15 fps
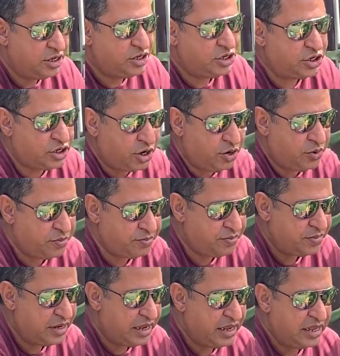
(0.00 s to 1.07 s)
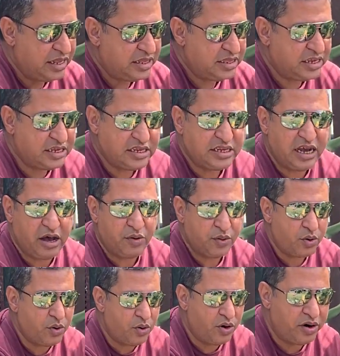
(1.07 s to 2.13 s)
So this is how the
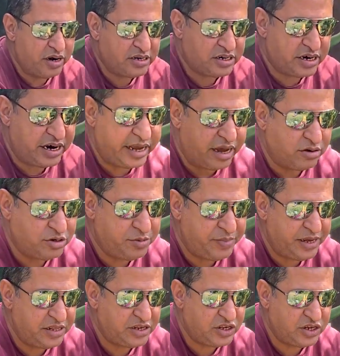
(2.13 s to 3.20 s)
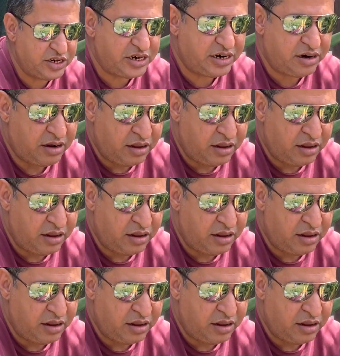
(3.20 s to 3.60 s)
corn is turning out to be this year.